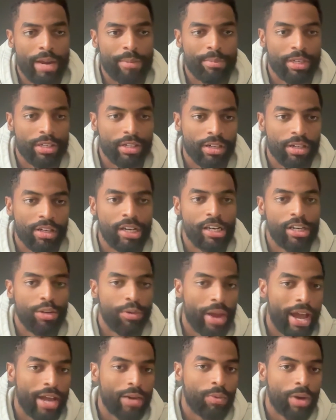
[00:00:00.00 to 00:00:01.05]
to not be good and
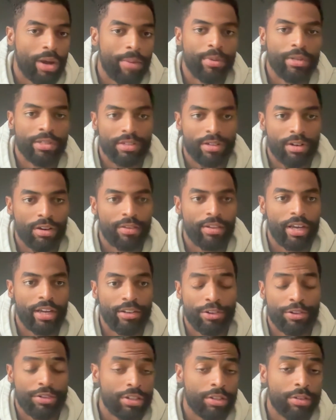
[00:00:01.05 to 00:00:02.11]
you add weapons and all that
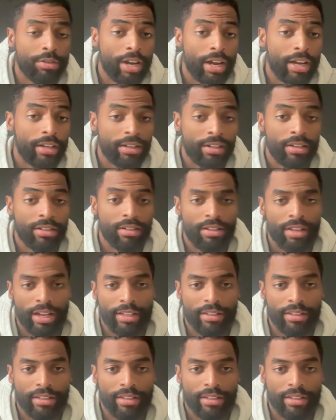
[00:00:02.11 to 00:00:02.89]
and you're still not good,